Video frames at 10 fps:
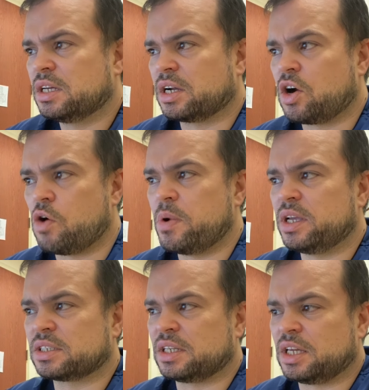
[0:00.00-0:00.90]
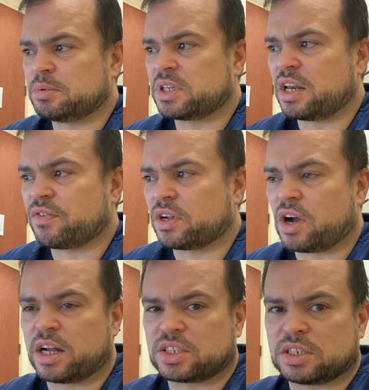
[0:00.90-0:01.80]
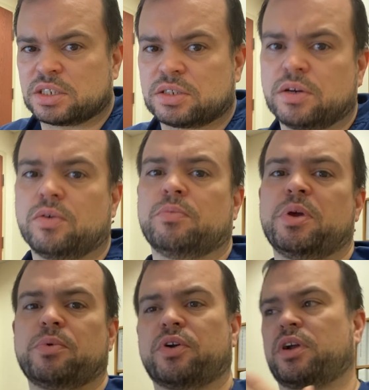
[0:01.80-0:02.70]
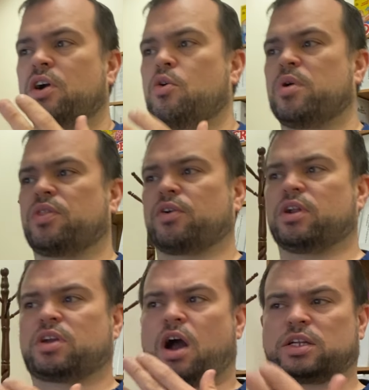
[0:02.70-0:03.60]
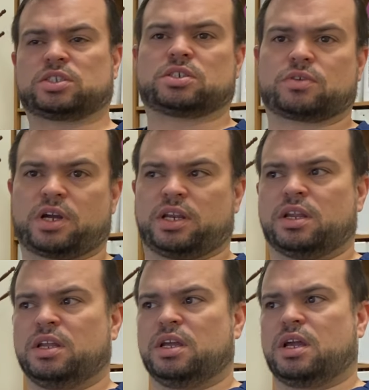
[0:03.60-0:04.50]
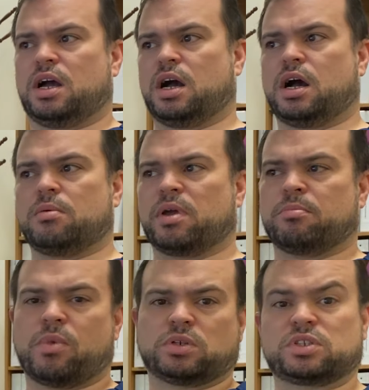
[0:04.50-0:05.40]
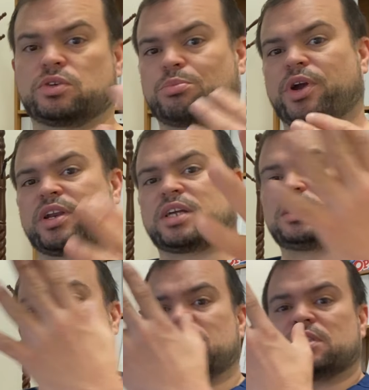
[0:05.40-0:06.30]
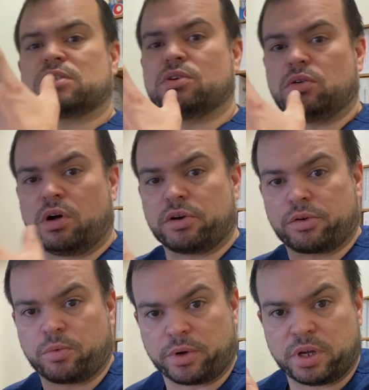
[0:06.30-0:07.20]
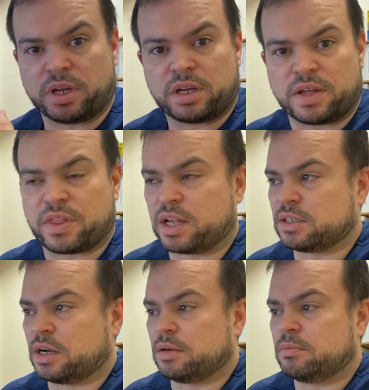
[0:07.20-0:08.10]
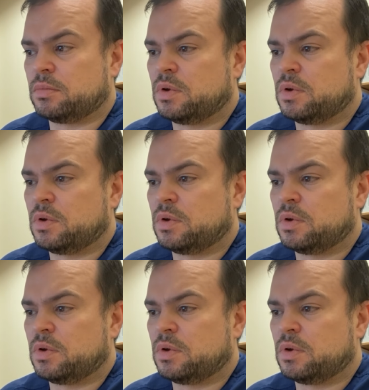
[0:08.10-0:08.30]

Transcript: A coma is a deep state of unconsciousness. So when people are in a coma, they're unconscious, right? And most of their brain activity is no longer working at that time.